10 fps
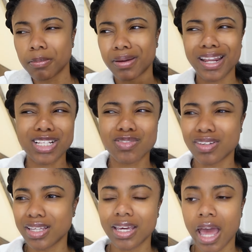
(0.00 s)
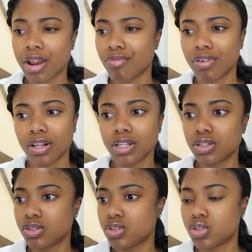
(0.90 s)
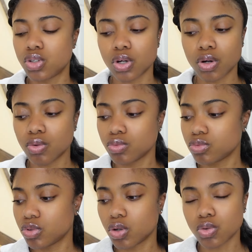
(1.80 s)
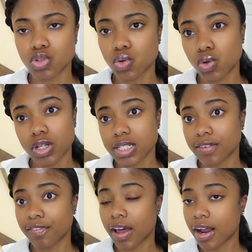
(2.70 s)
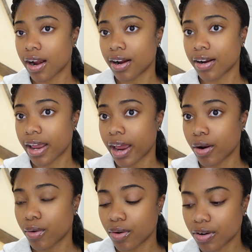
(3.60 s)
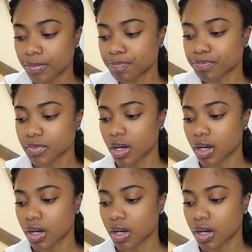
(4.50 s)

But that's really it. I really don't go towards the flat iron at all.